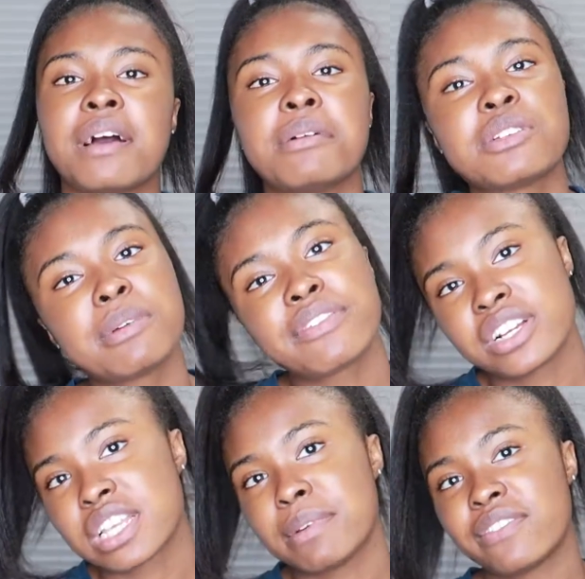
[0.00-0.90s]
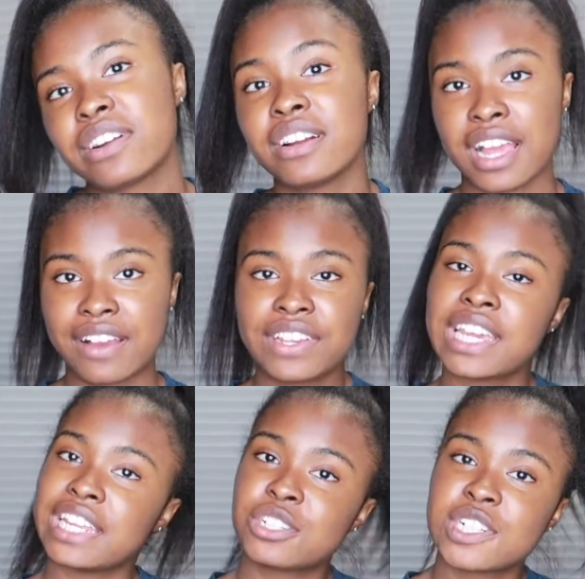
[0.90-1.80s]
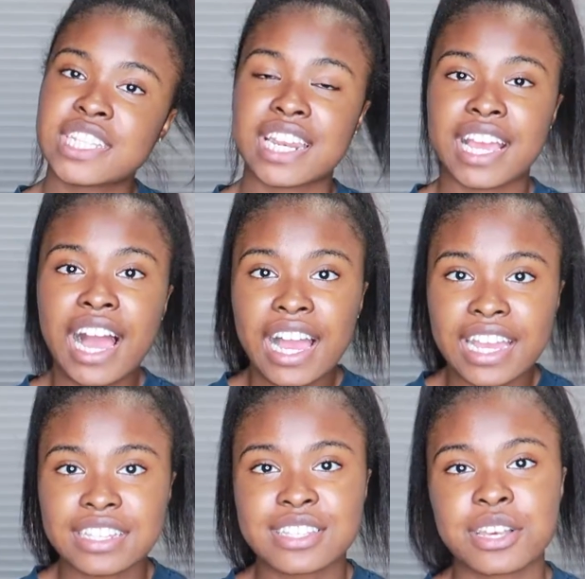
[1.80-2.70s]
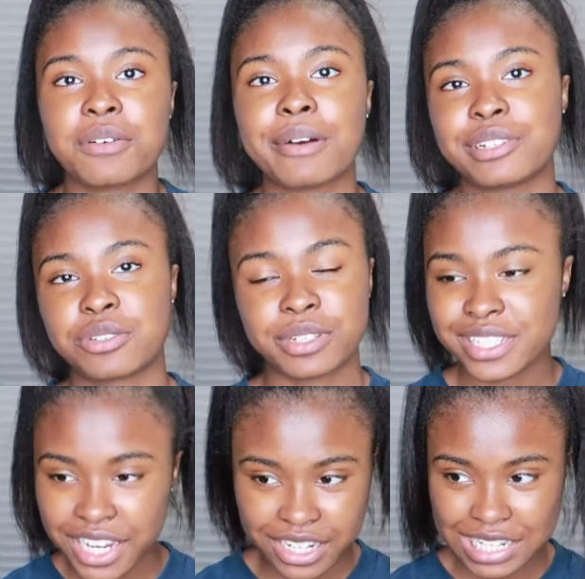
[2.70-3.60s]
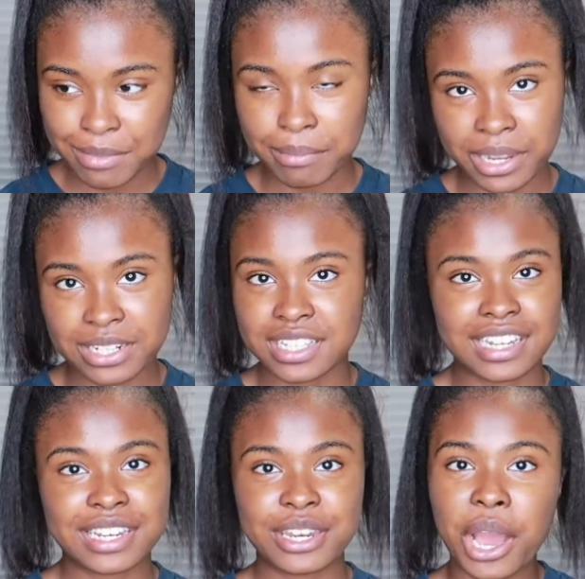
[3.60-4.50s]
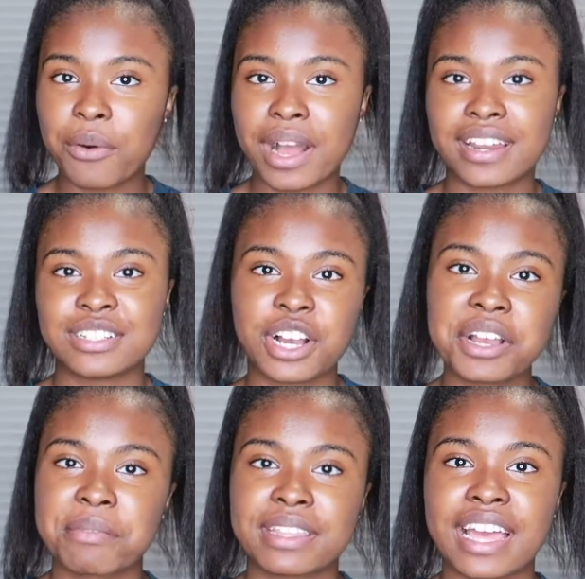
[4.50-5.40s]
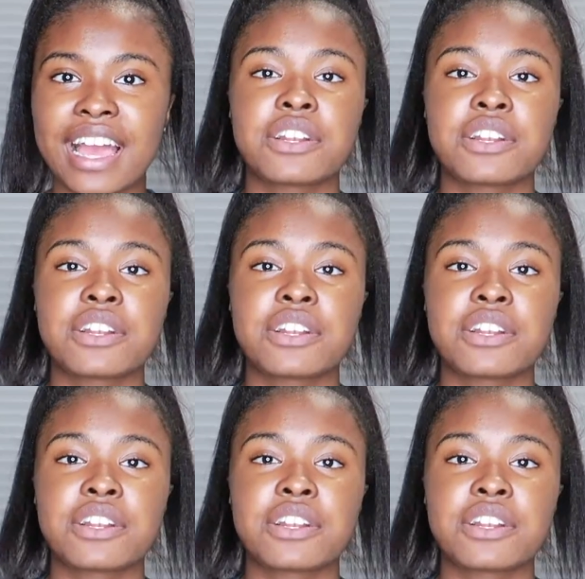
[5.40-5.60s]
but it was my first time ever having an interest in a guy, and so I was just really scared to tell my parents because I didn't know how to talk about that.